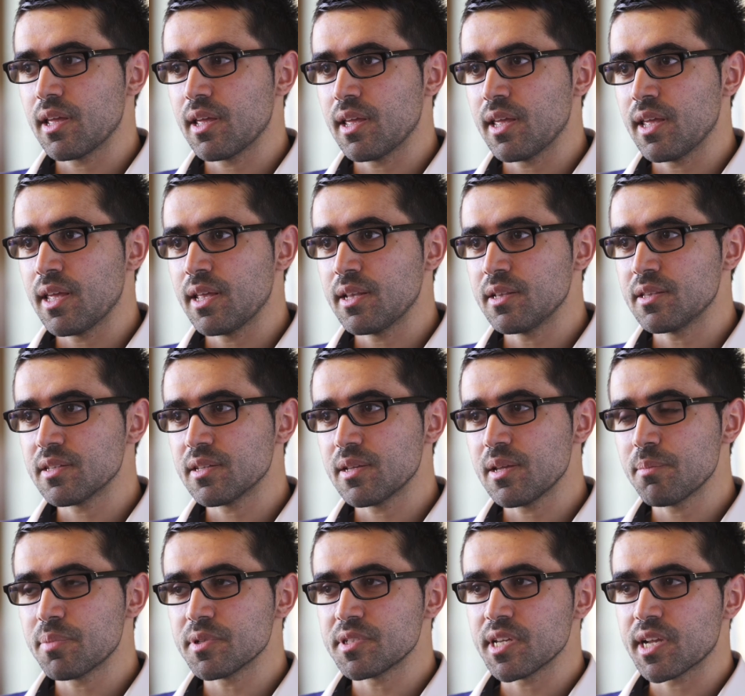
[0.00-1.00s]
and
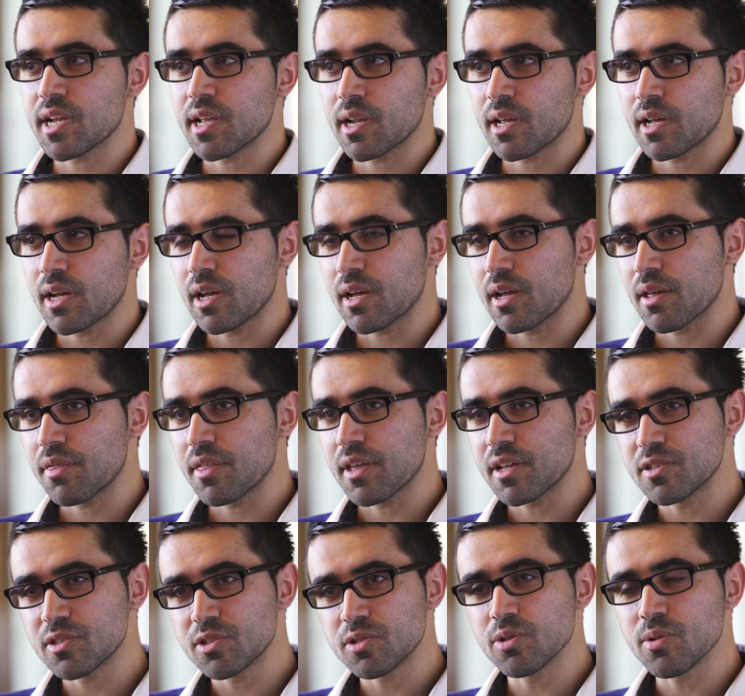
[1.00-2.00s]
in particular, I
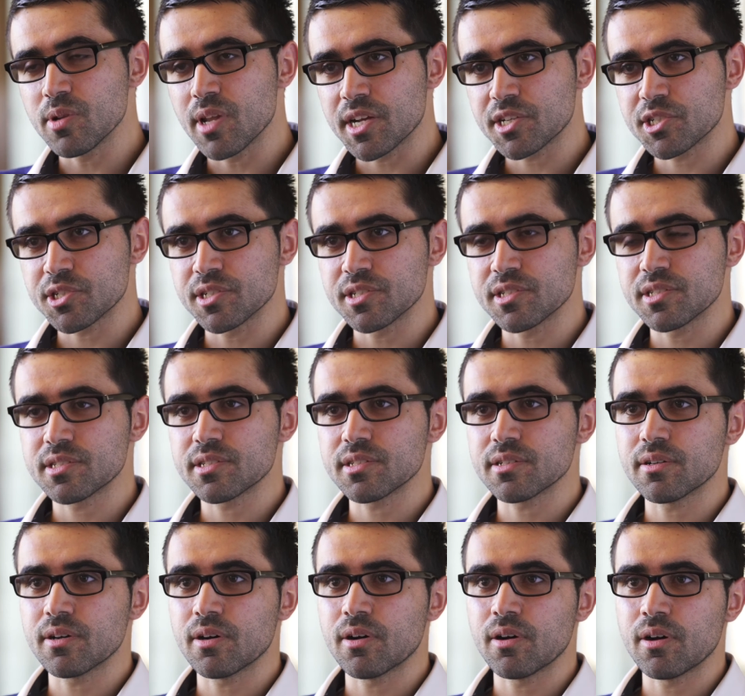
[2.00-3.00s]
think two lectures
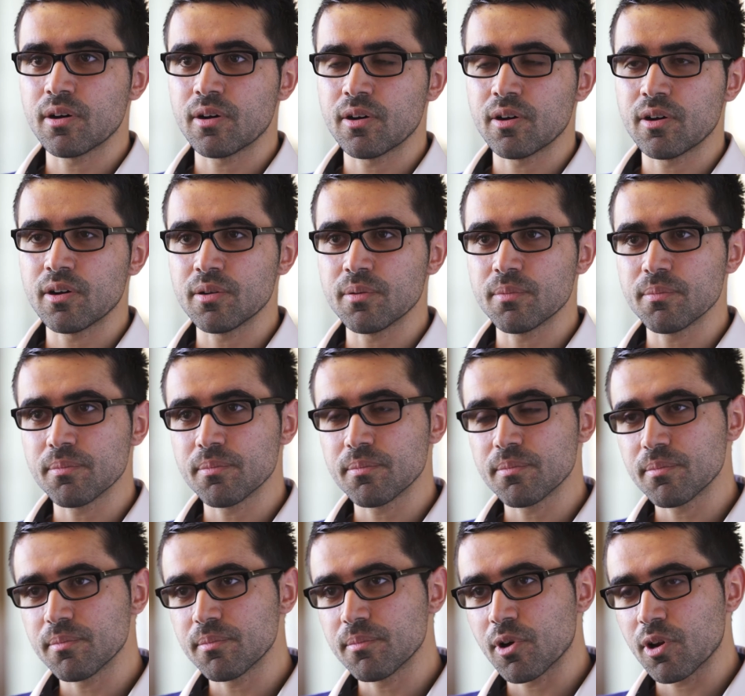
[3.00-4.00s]
on
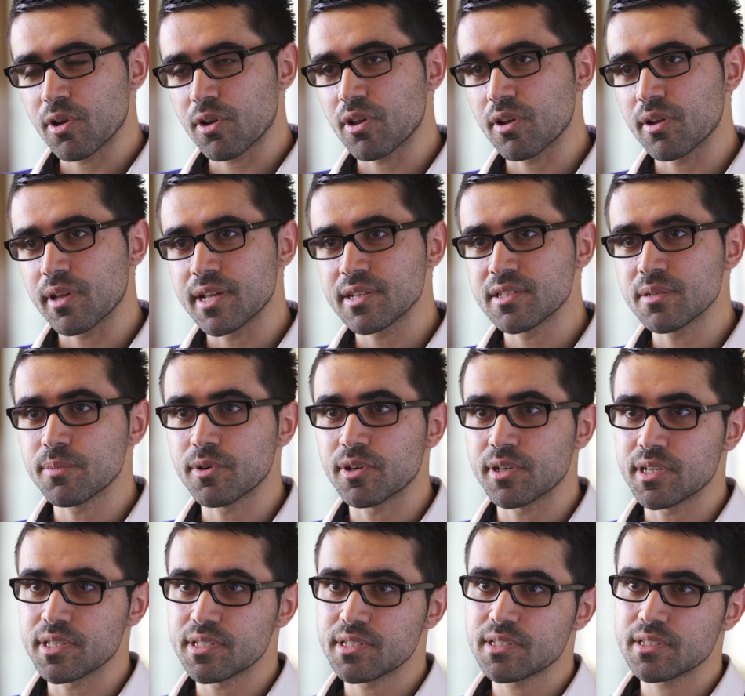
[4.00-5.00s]
monoclonal
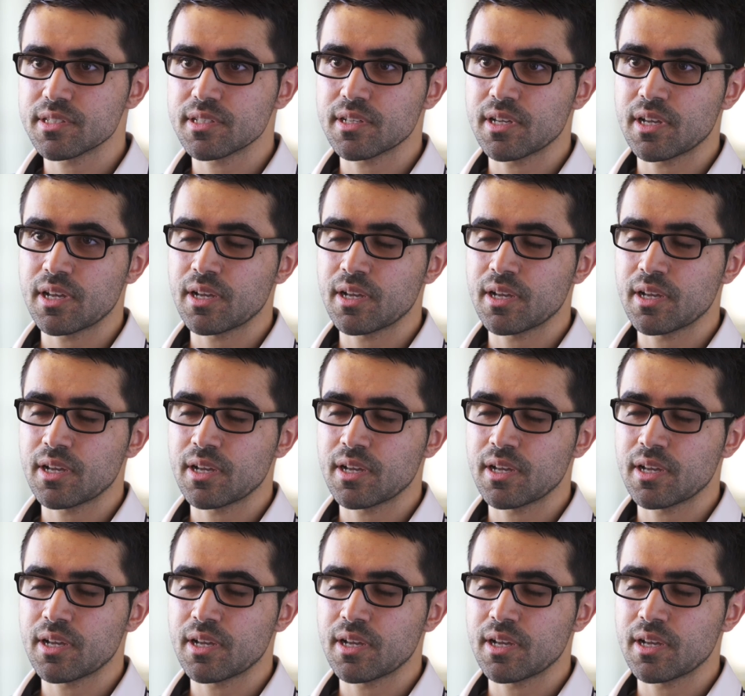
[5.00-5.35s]
antibodies.